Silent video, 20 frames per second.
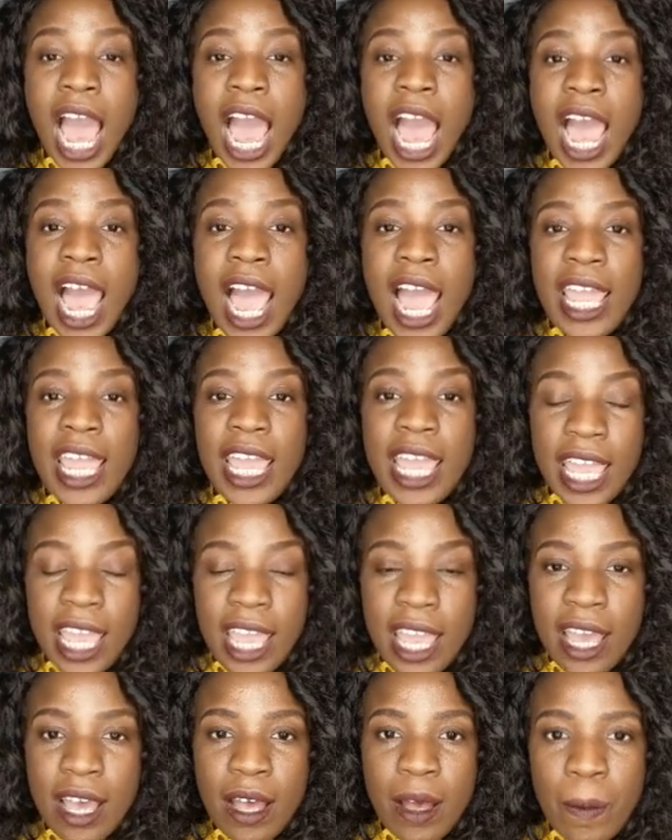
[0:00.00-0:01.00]
I
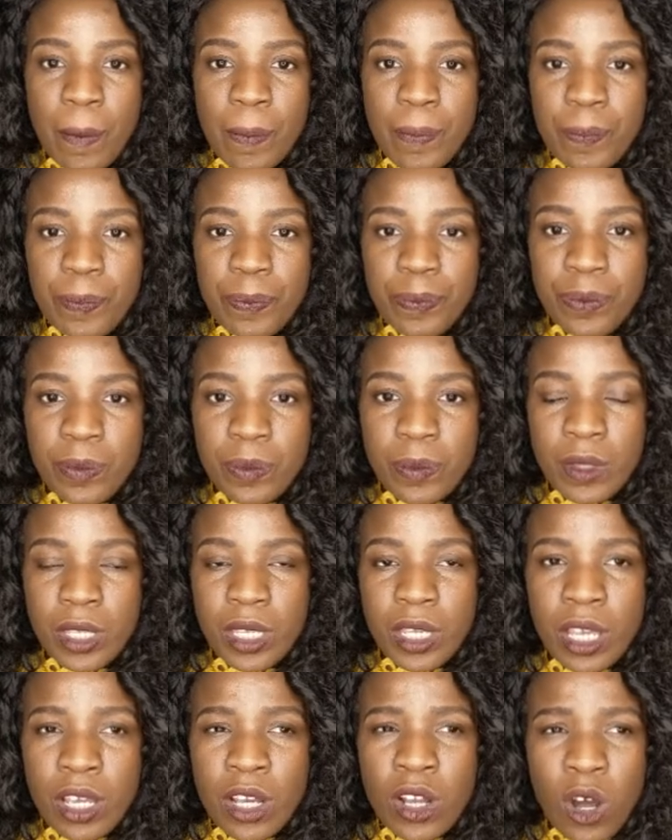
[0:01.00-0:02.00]
am
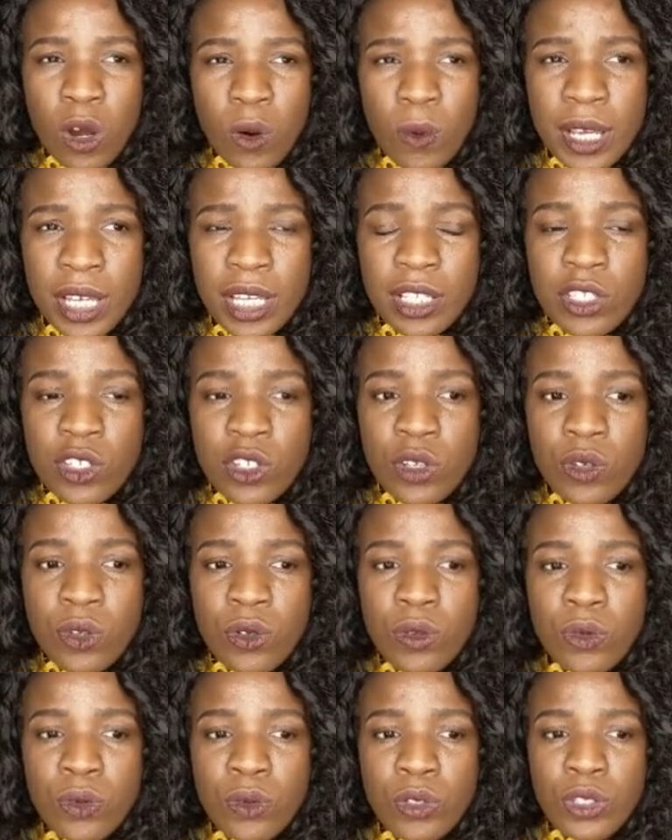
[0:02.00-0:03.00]
going to
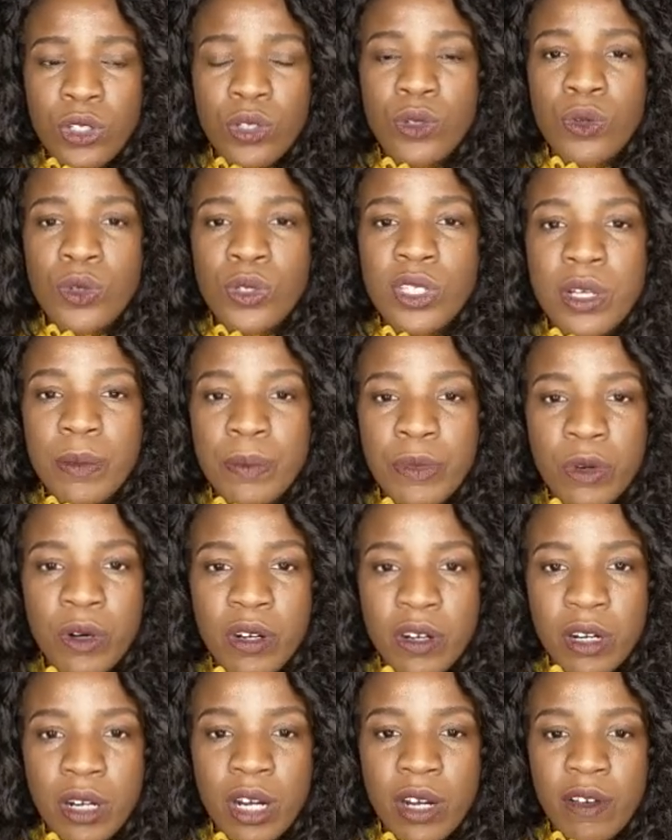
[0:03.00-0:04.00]
do some
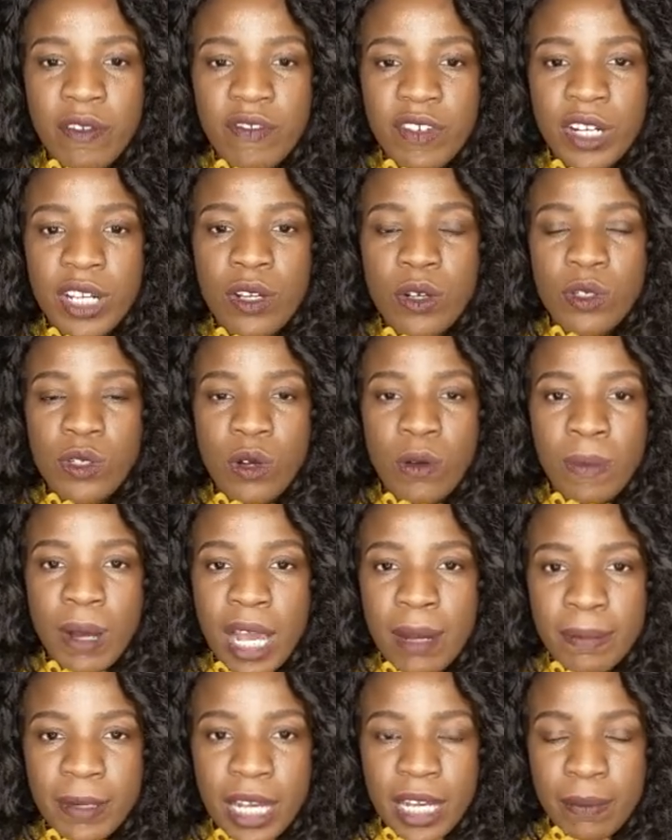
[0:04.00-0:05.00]
more videos on
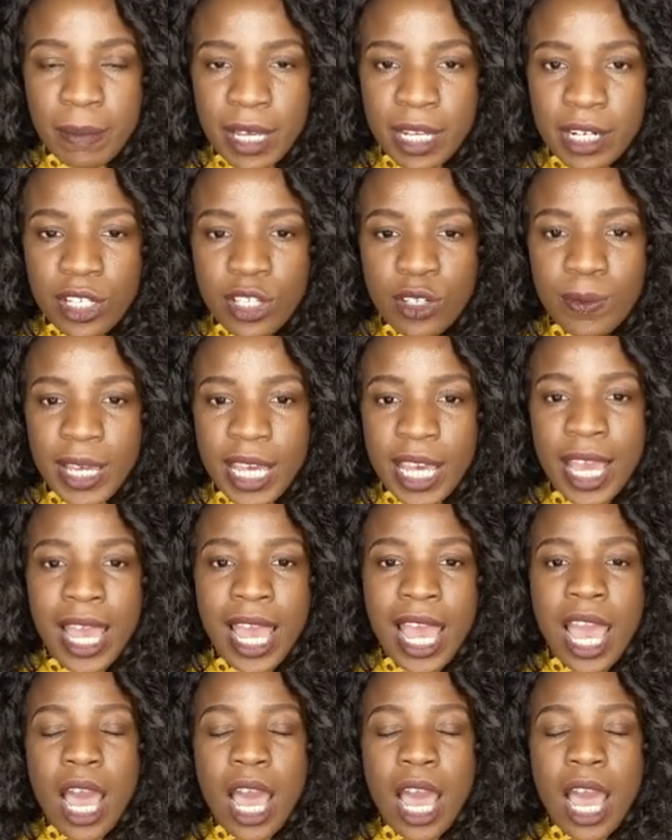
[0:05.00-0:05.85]
pipeline management.